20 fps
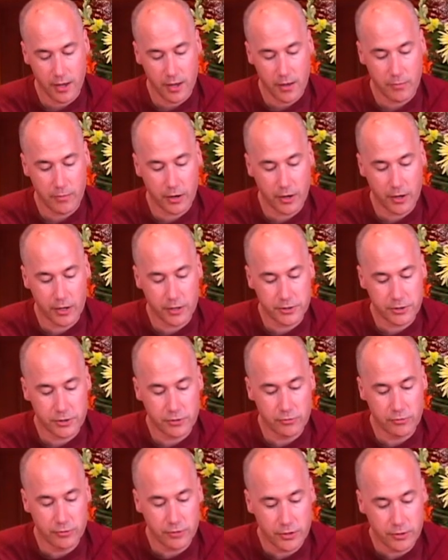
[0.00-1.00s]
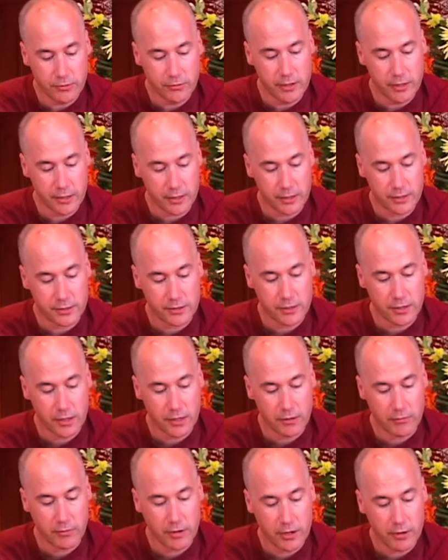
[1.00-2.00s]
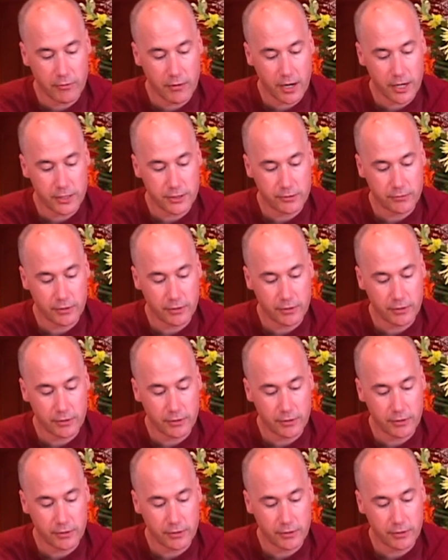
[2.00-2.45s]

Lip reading: Because through doing this, we cause